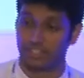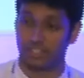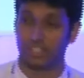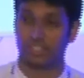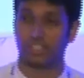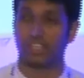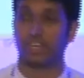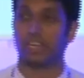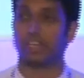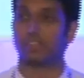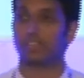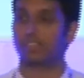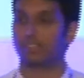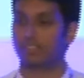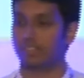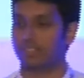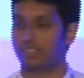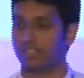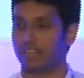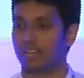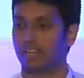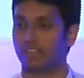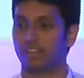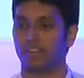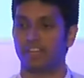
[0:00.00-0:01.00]

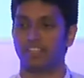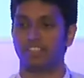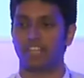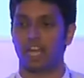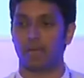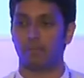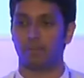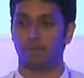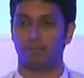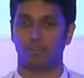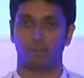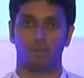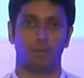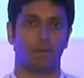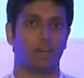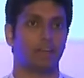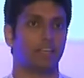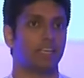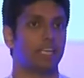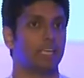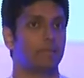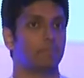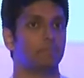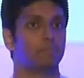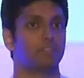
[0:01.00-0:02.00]
is another example from our
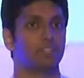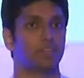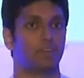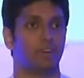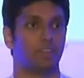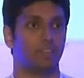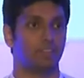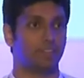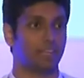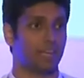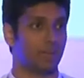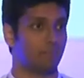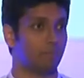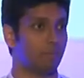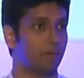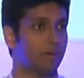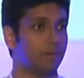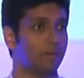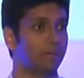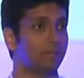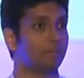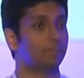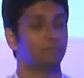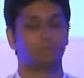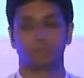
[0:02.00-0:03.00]
game Shiva the Time
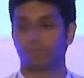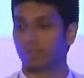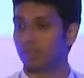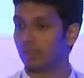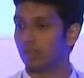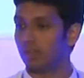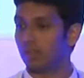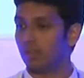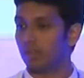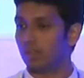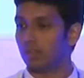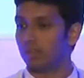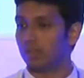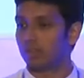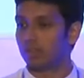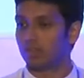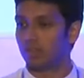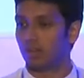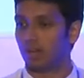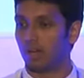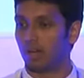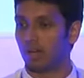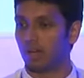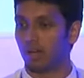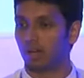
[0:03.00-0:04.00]
Bender.
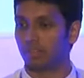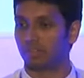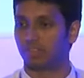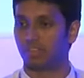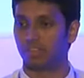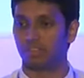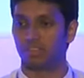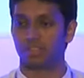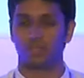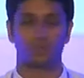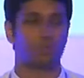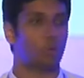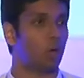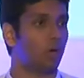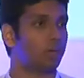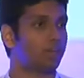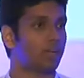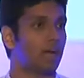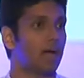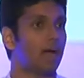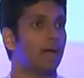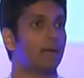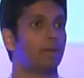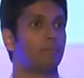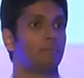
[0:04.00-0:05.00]
This is what
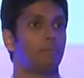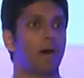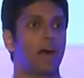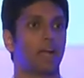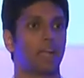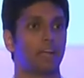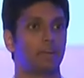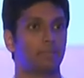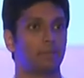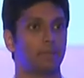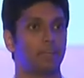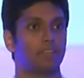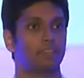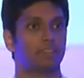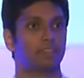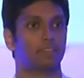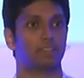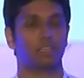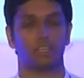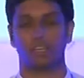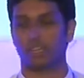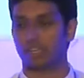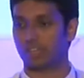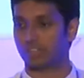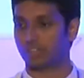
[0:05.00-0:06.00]
our
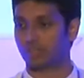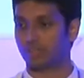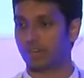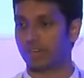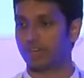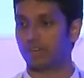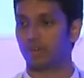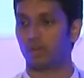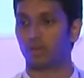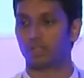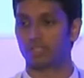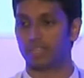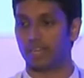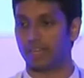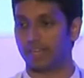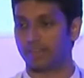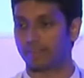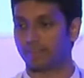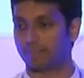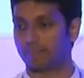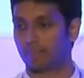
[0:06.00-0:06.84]
marketplace screen looks like.